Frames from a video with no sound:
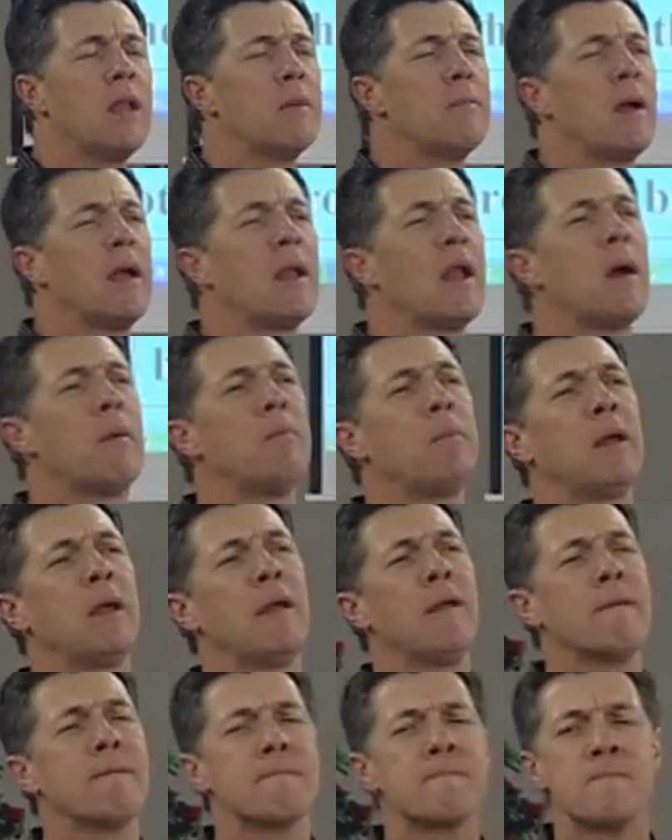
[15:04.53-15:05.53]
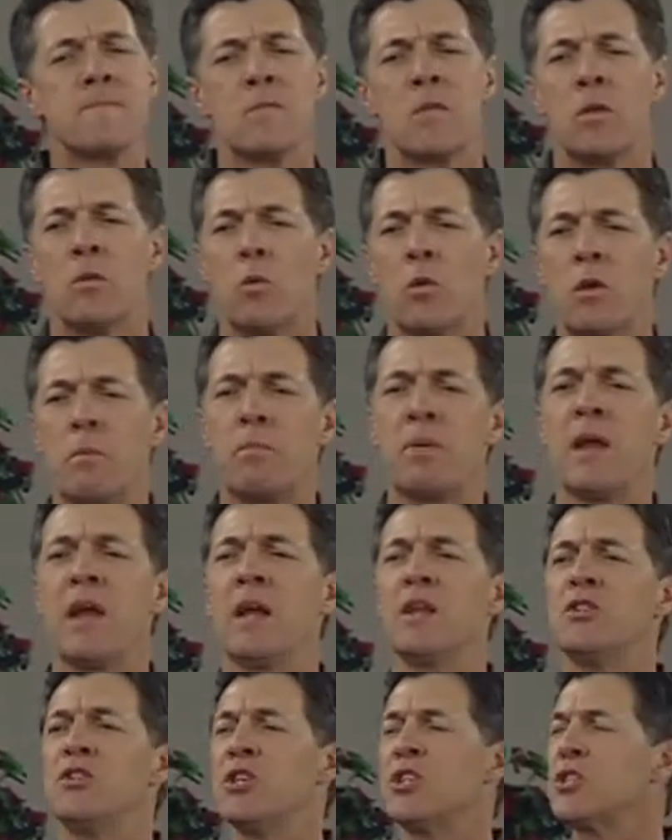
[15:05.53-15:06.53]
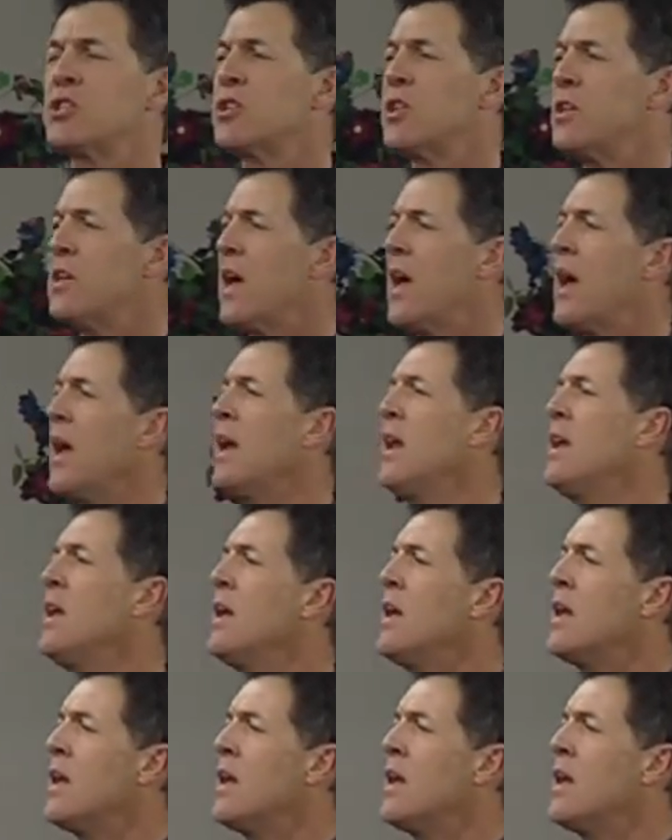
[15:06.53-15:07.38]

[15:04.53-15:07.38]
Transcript: It may not be repent just today